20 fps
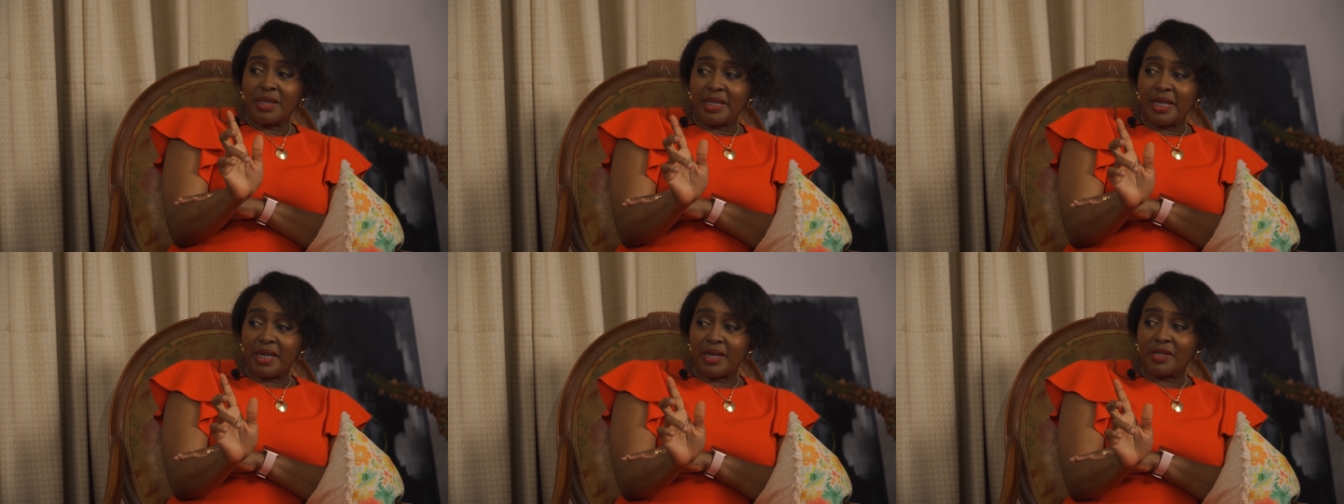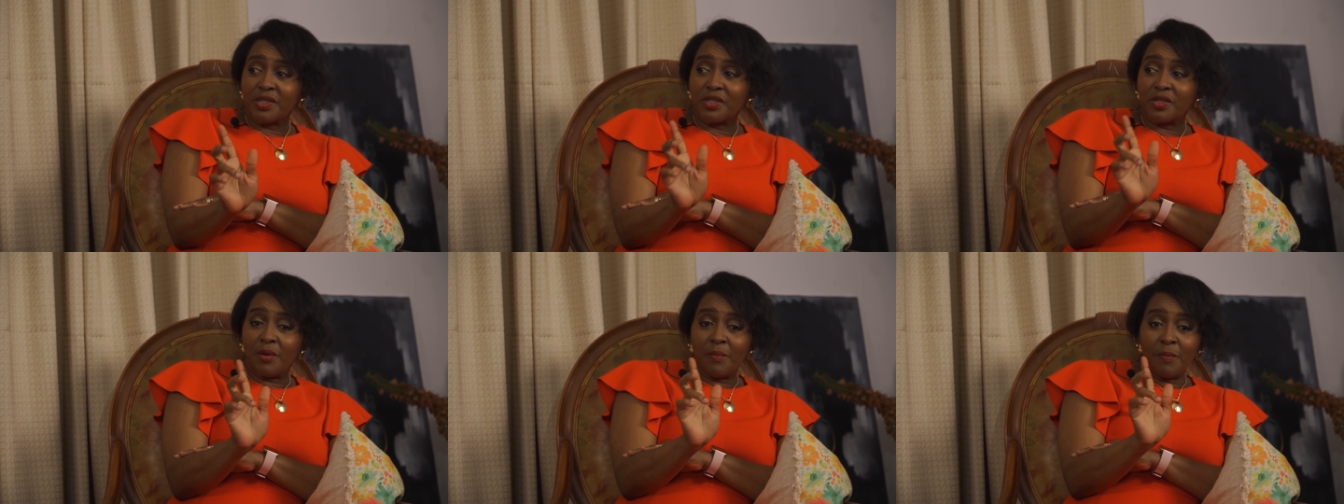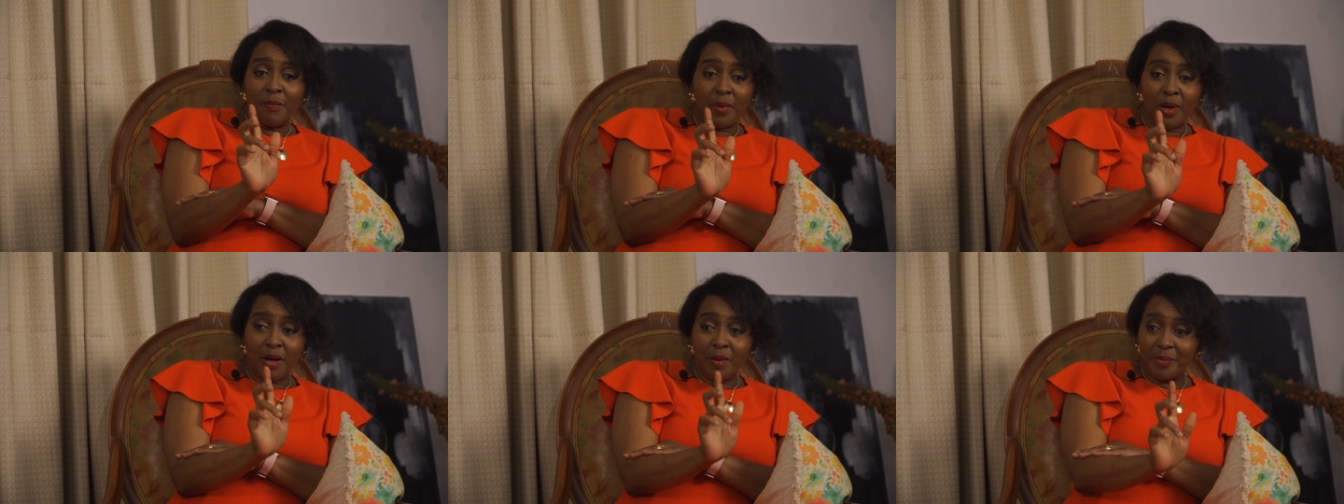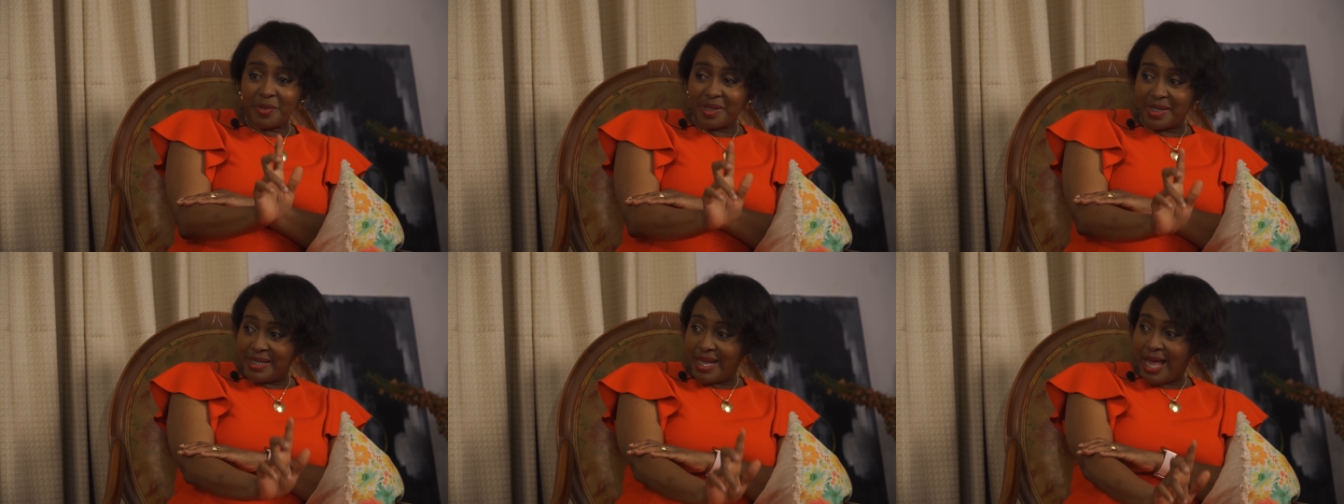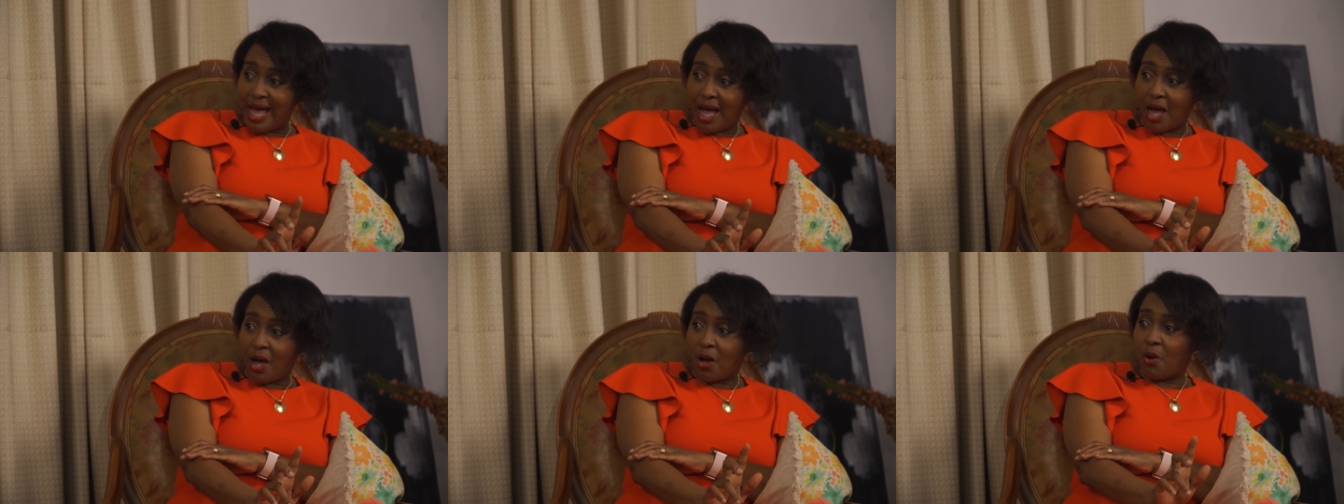There are some moms
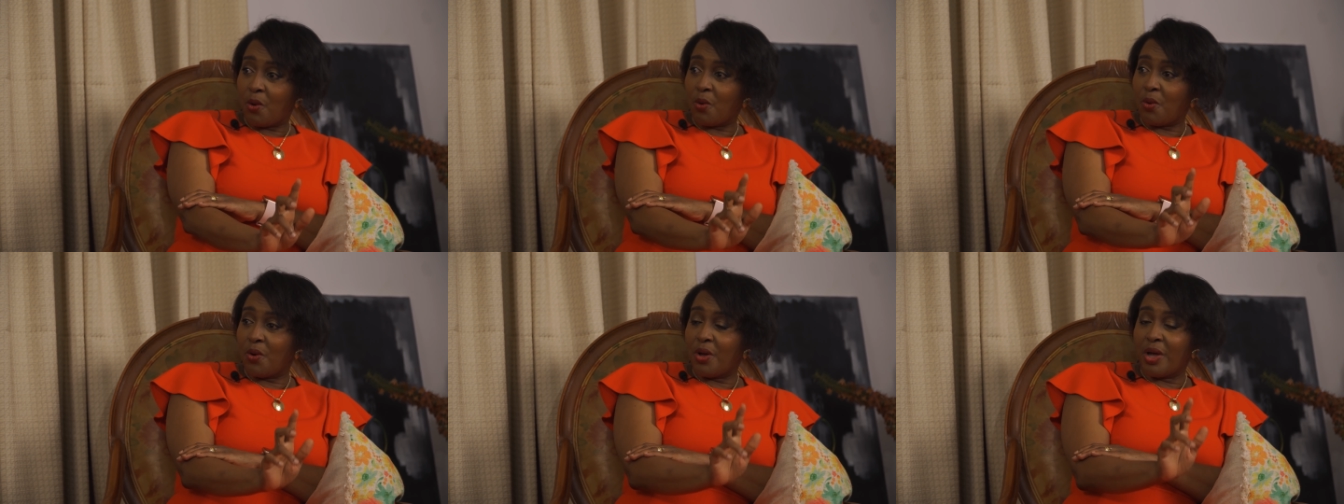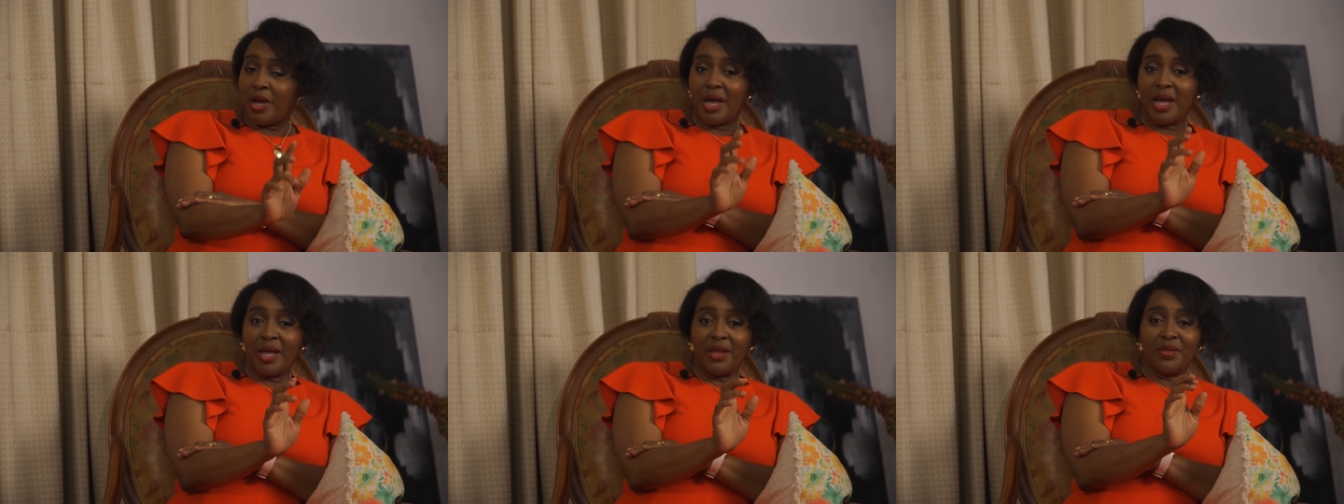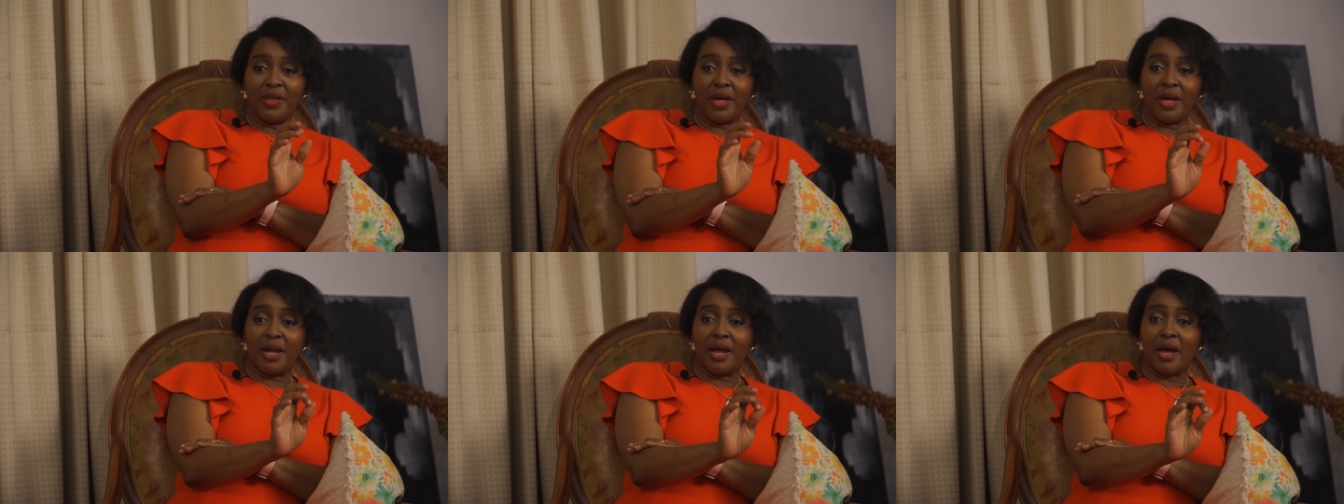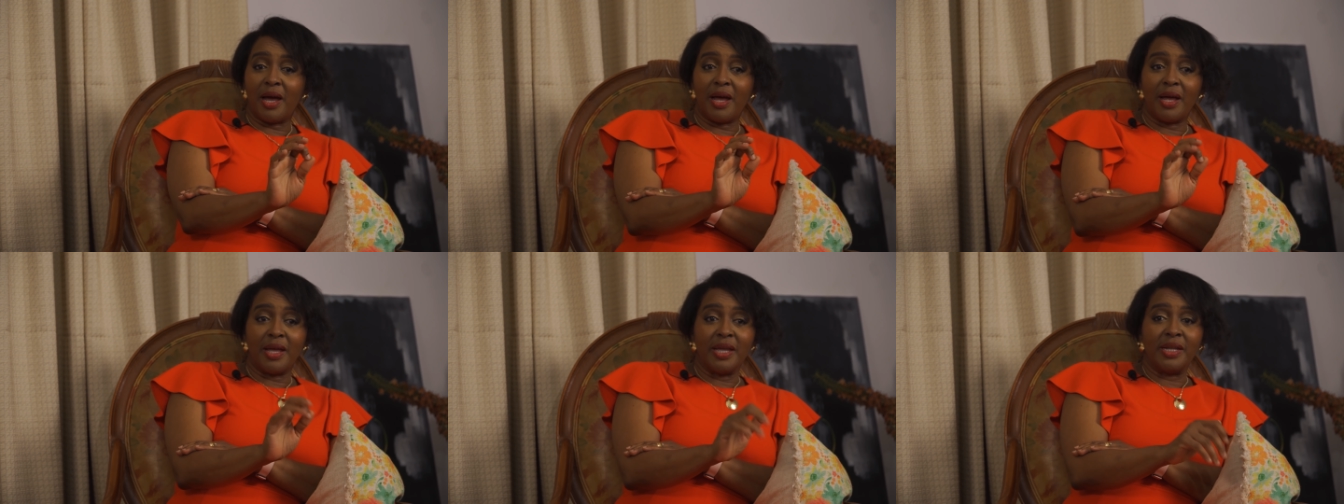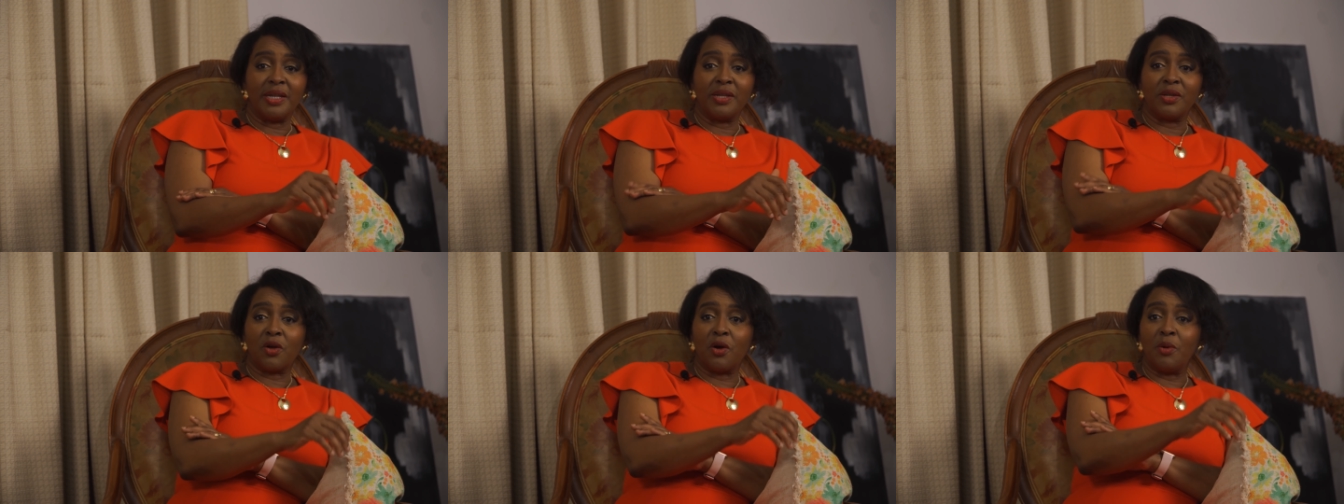now that are
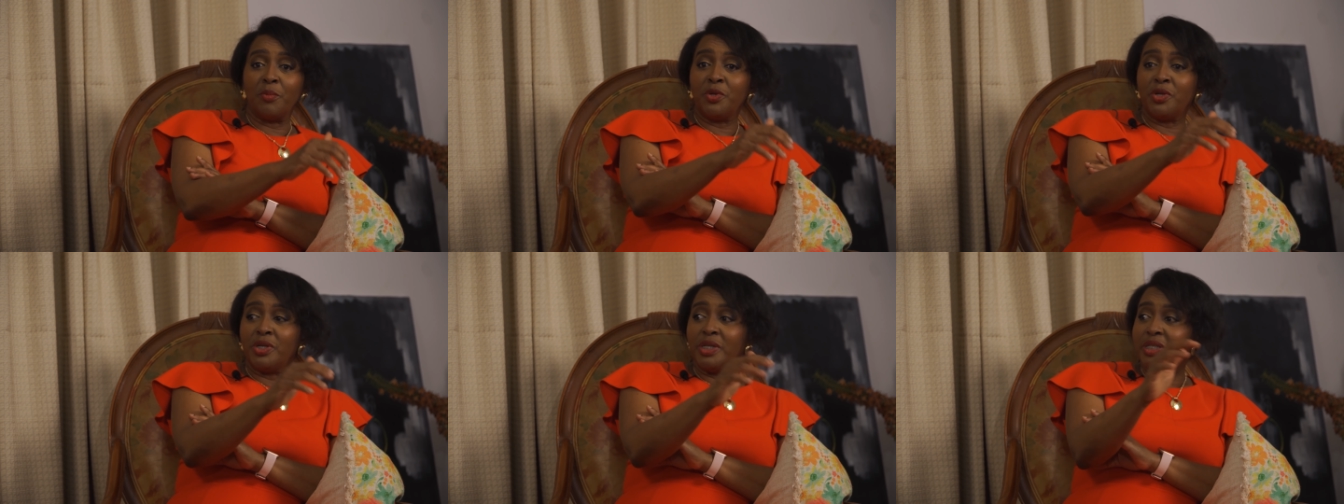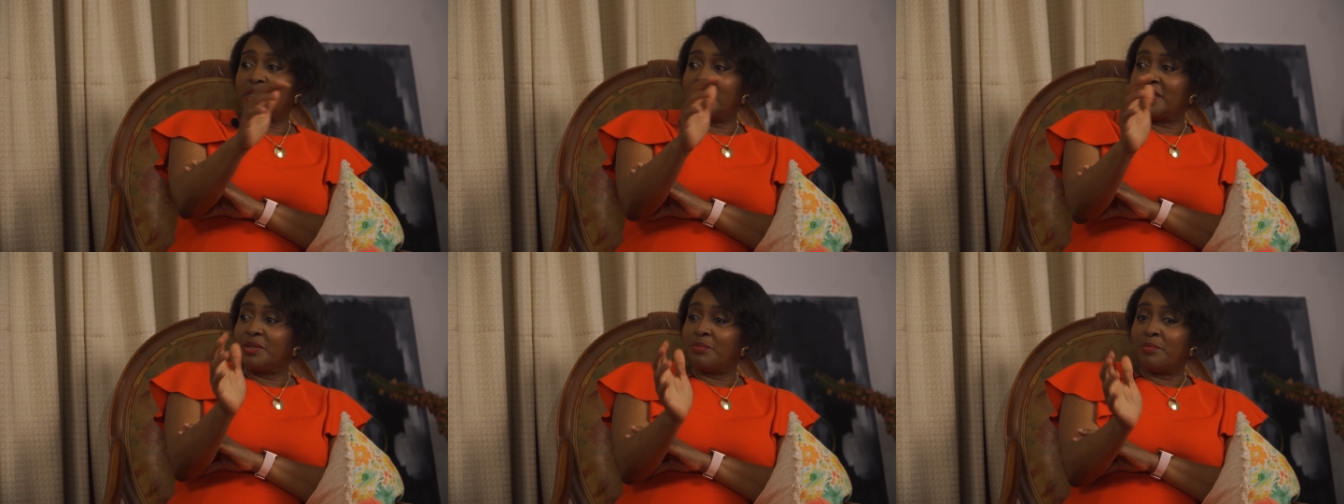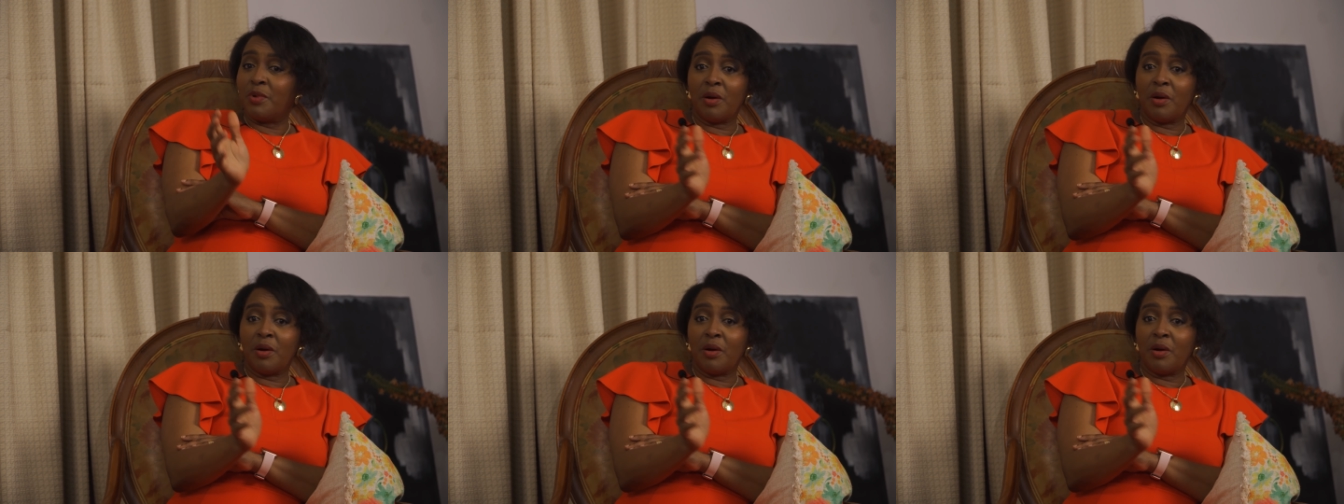in communities,